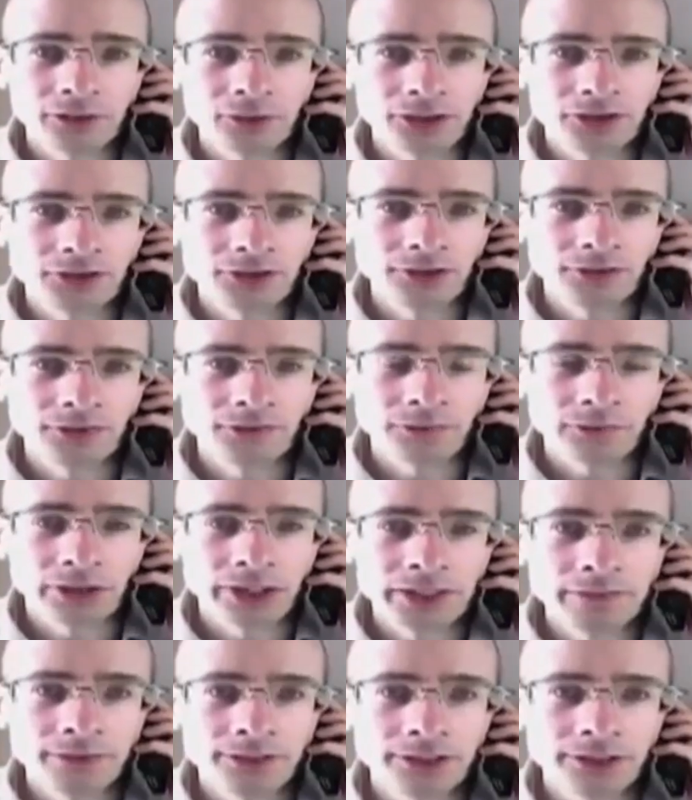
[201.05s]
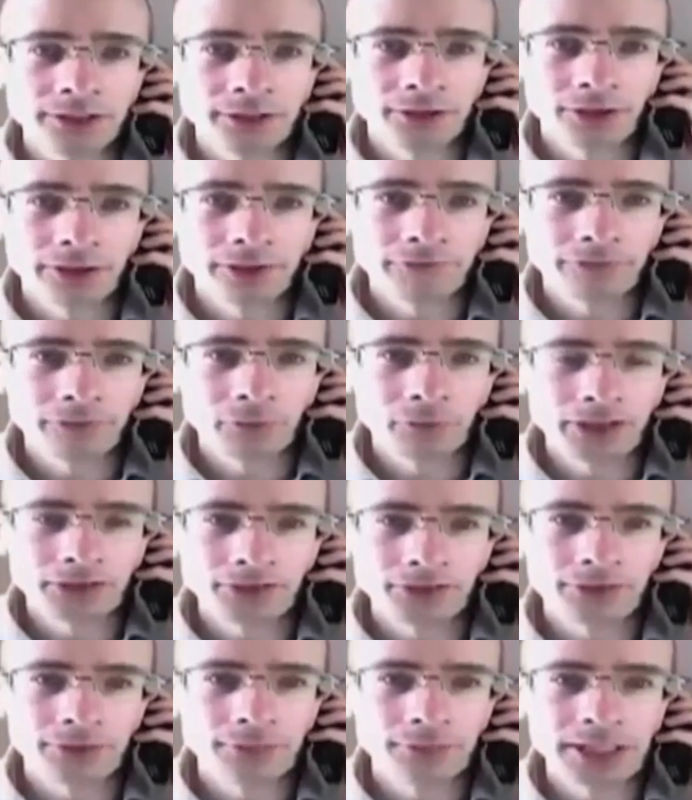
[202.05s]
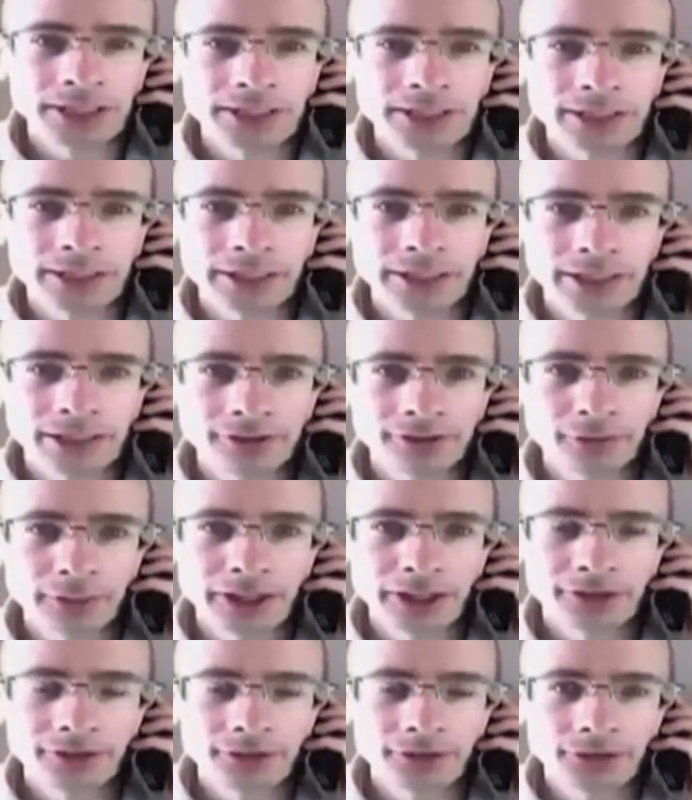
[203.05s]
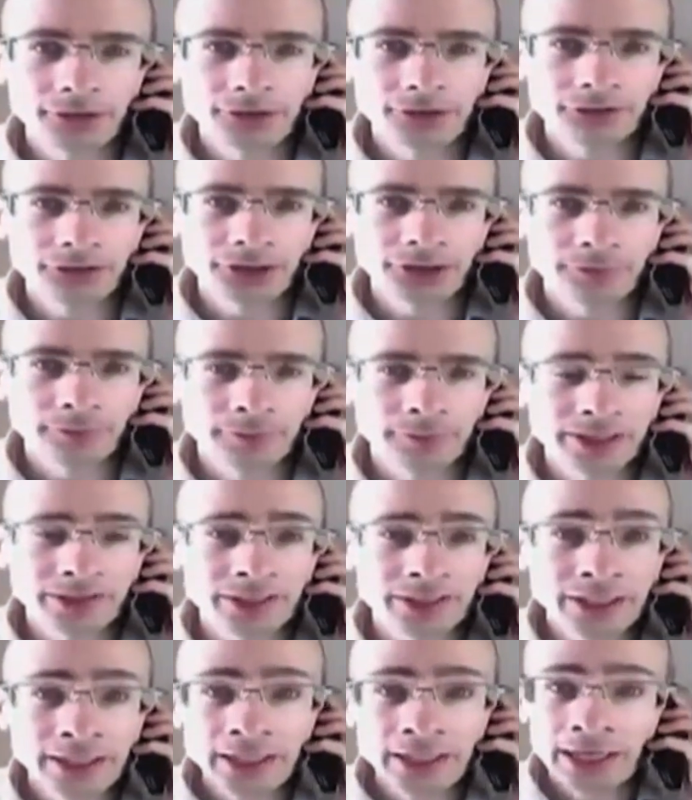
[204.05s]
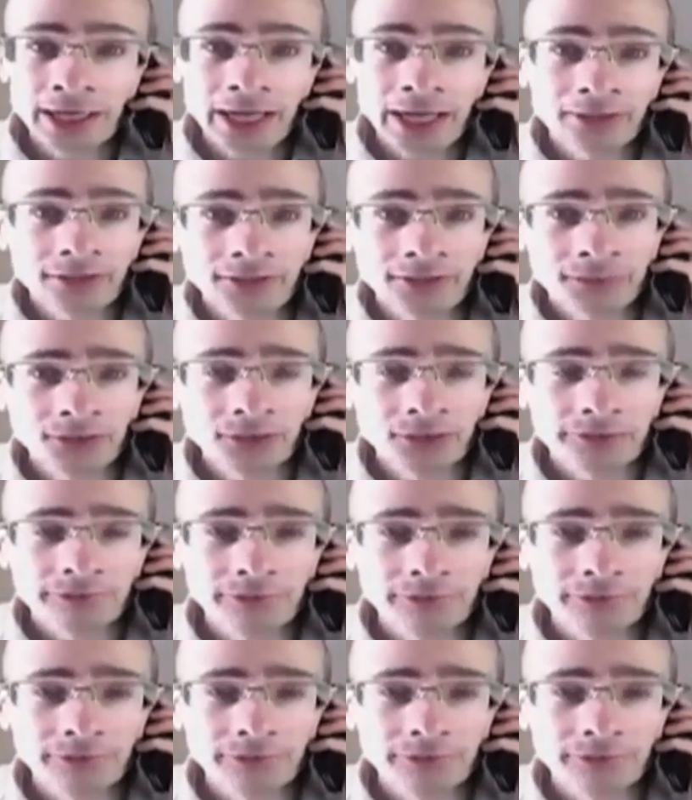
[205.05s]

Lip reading: which is framed in a lot of the Western media and by the Turkish government as some sort